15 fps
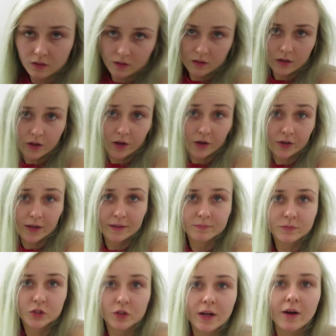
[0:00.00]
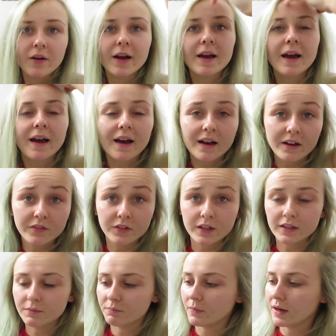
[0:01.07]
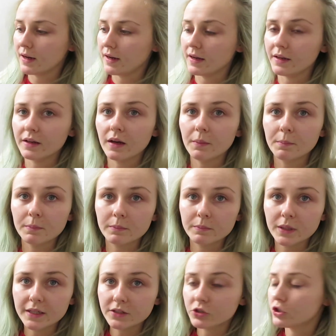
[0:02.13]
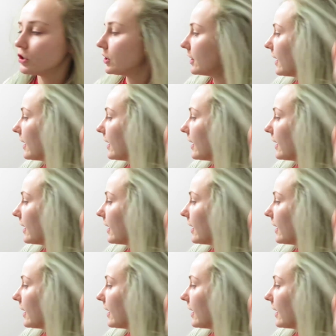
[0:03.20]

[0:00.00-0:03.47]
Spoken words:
Okay, so now I have my bleach